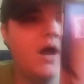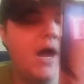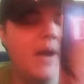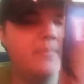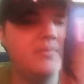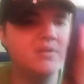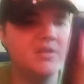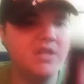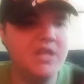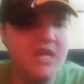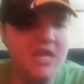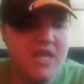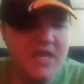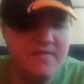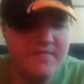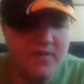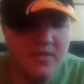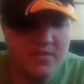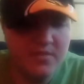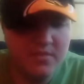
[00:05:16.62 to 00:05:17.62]
I
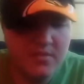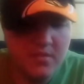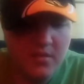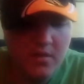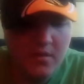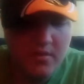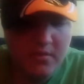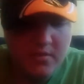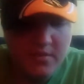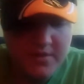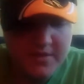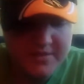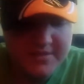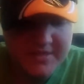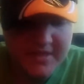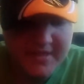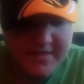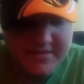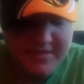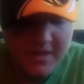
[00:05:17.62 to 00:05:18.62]
believe
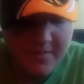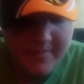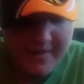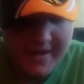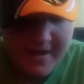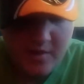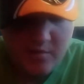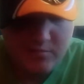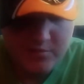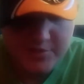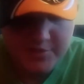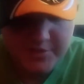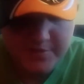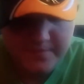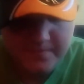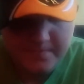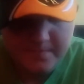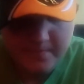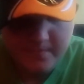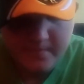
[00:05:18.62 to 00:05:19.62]
this is about...